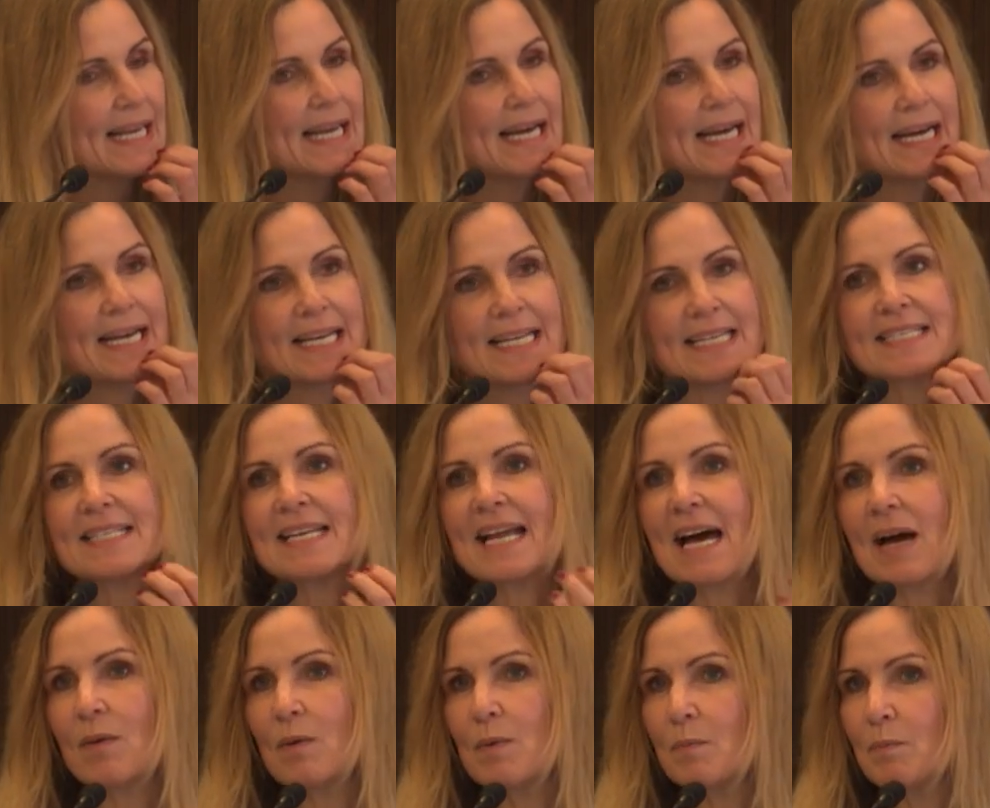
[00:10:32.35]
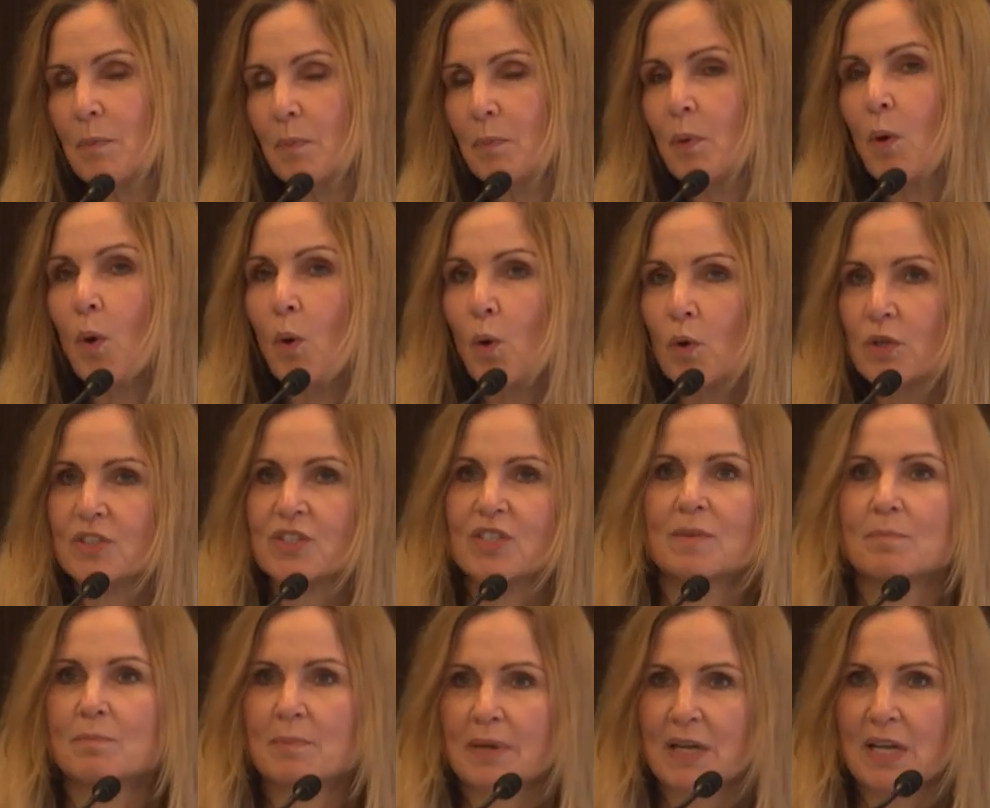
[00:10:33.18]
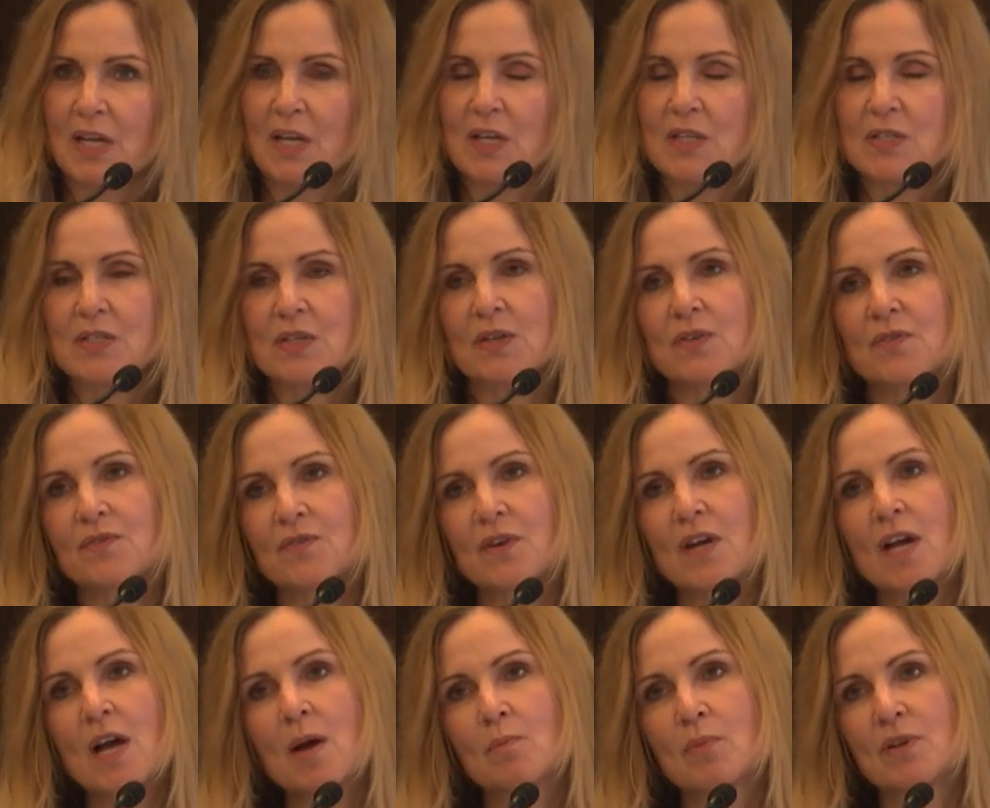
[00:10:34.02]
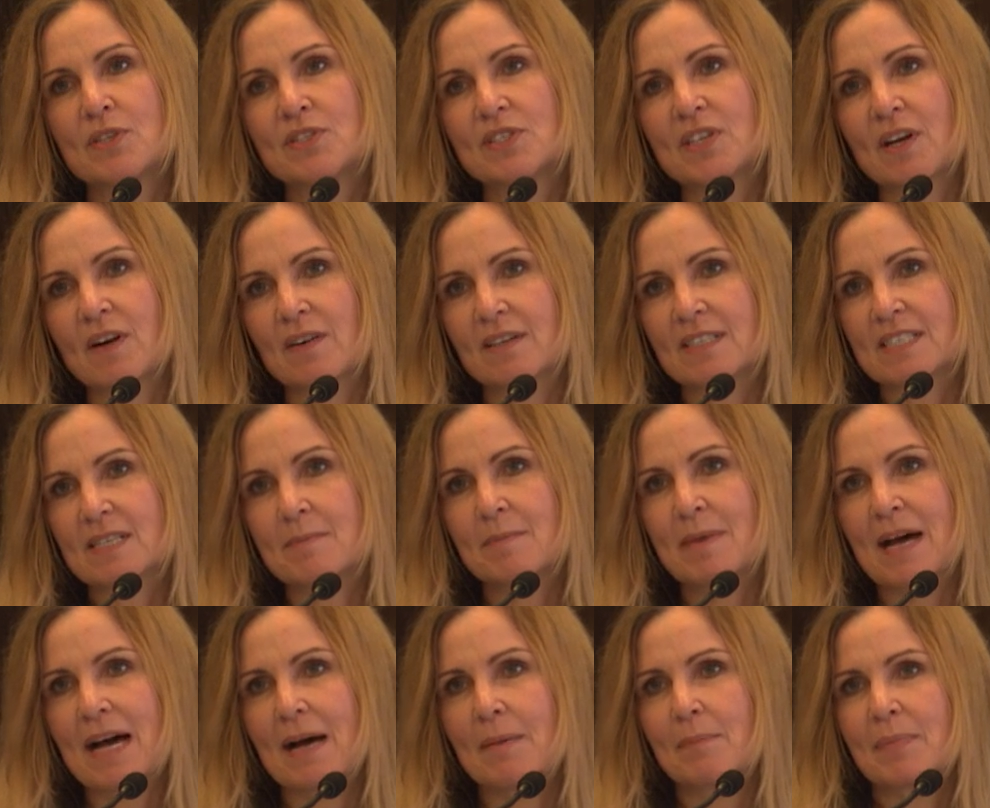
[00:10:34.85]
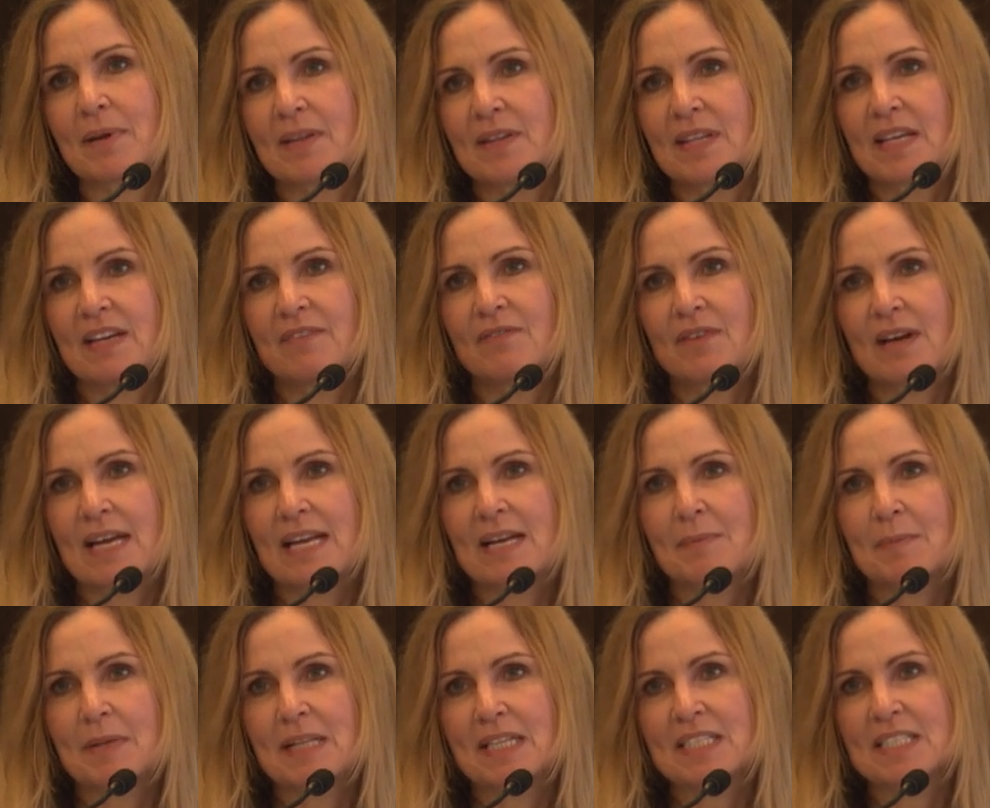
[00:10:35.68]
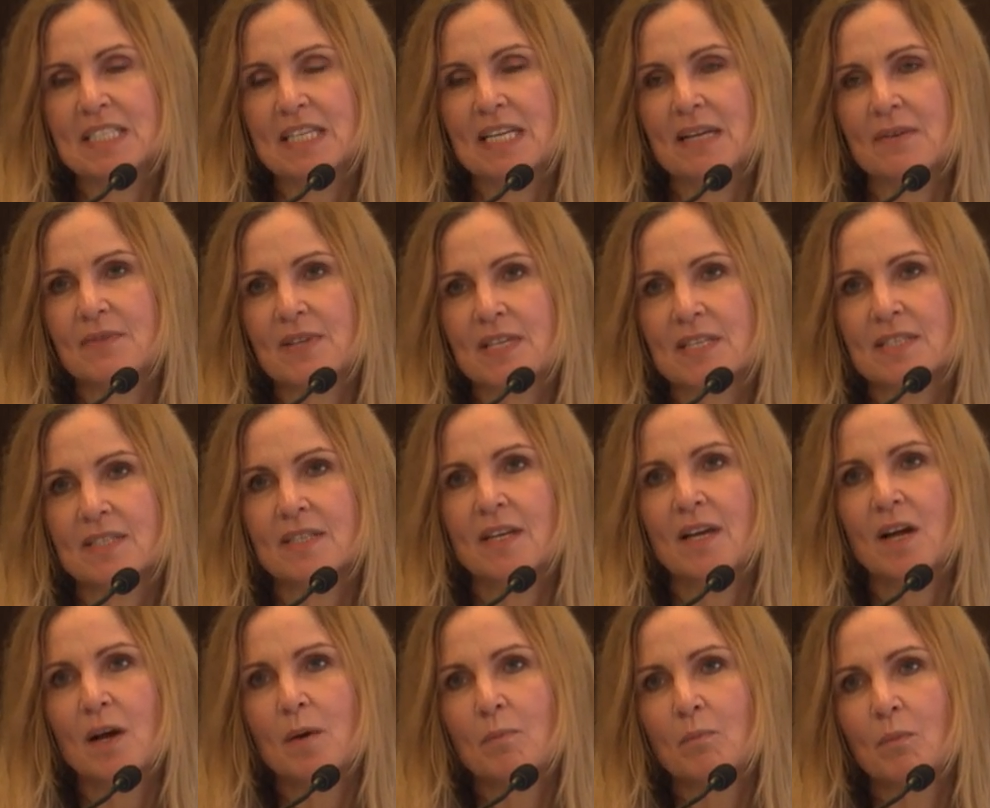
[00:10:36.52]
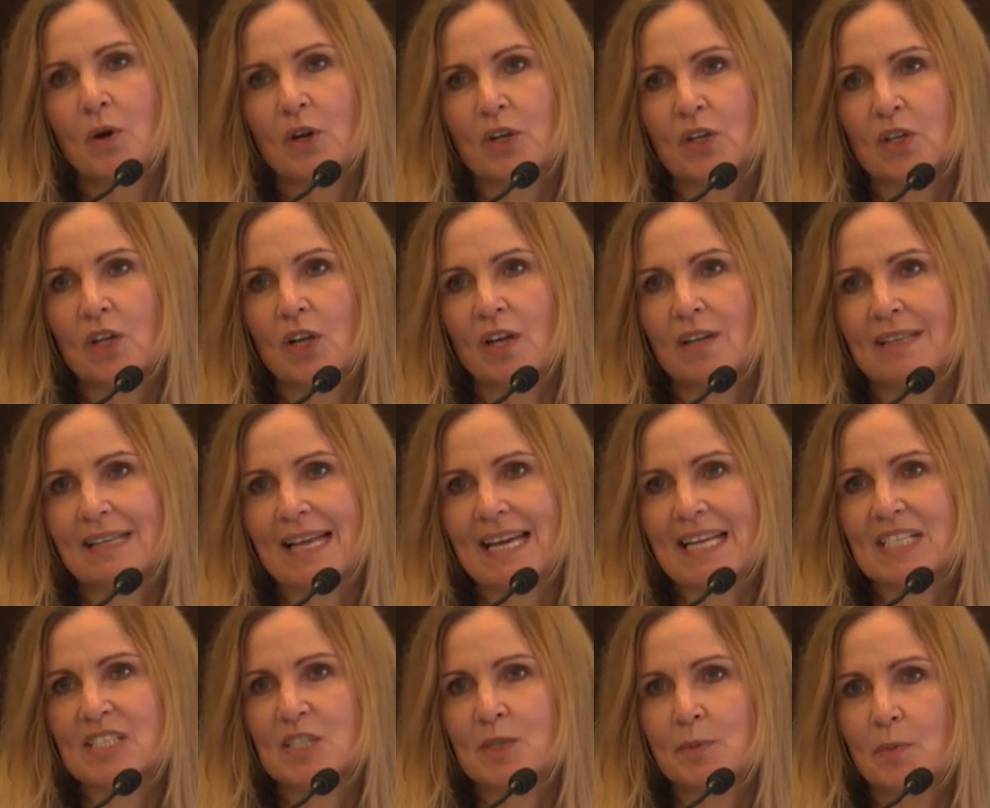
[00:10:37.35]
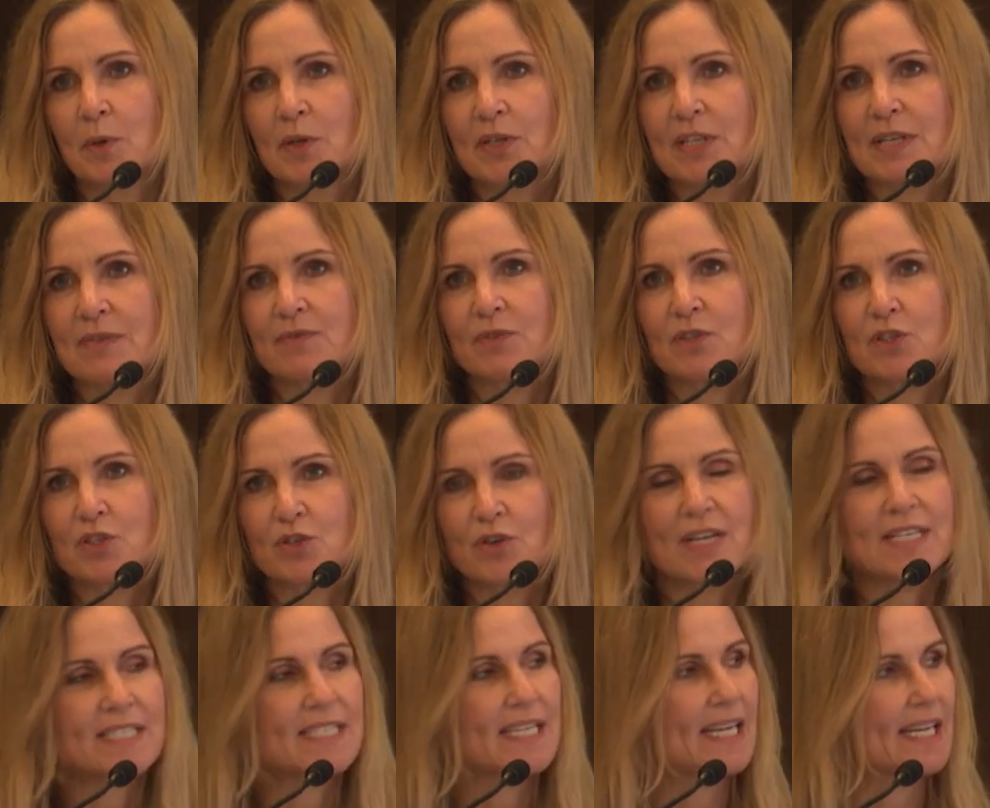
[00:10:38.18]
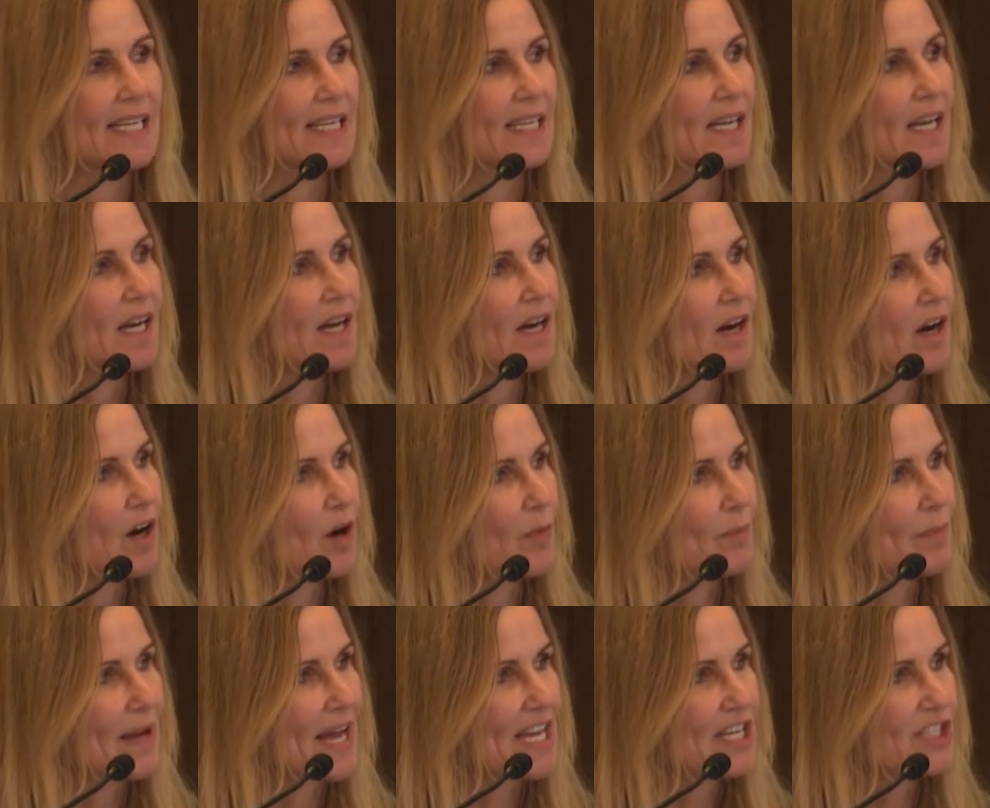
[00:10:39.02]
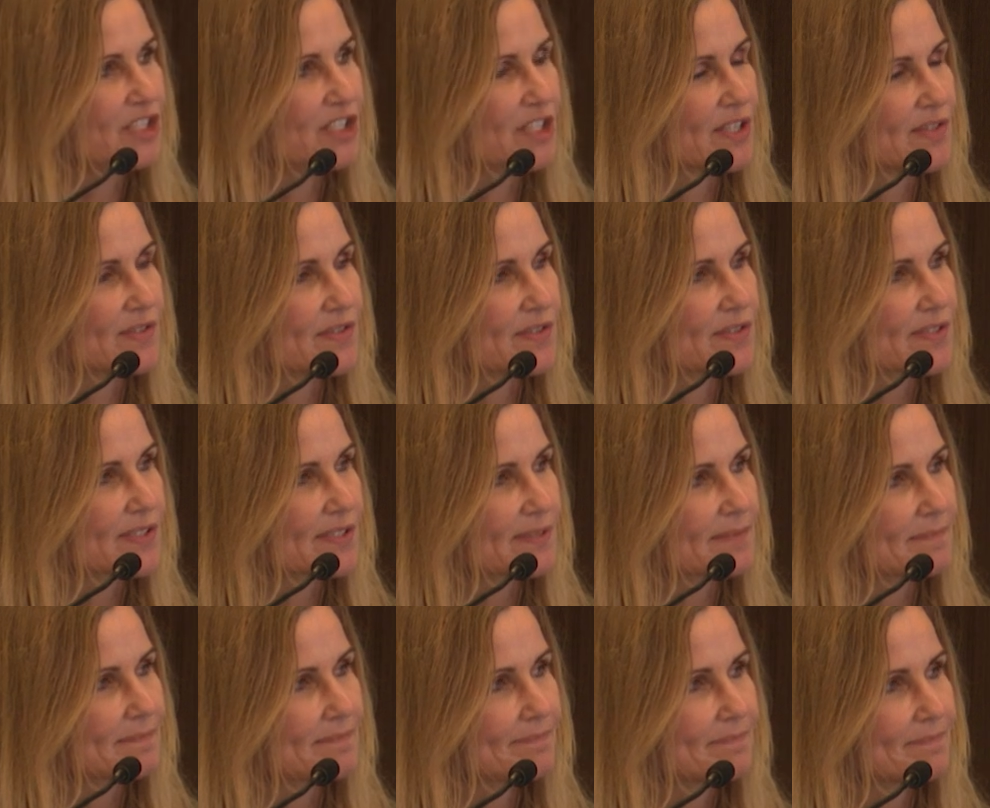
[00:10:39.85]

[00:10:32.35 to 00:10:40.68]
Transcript: and is now important because of brentuximab and the availability of this monoclonal antibody for treating our patients.